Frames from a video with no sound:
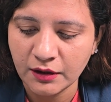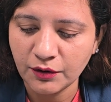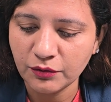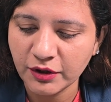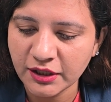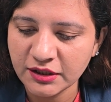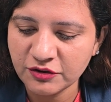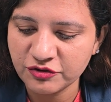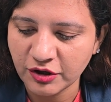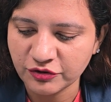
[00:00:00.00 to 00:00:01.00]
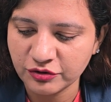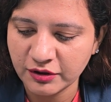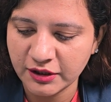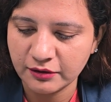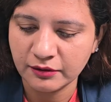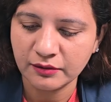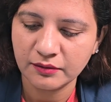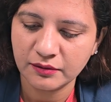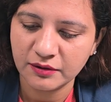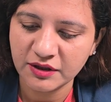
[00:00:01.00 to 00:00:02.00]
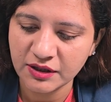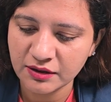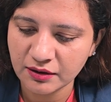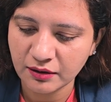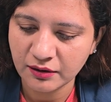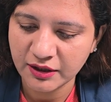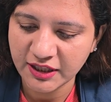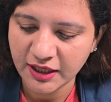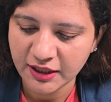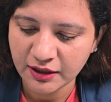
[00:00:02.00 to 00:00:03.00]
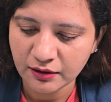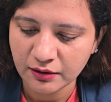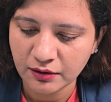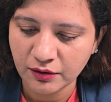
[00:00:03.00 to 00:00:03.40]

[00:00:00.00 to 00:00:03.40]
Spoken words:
Now look at the structure here. This is a DNA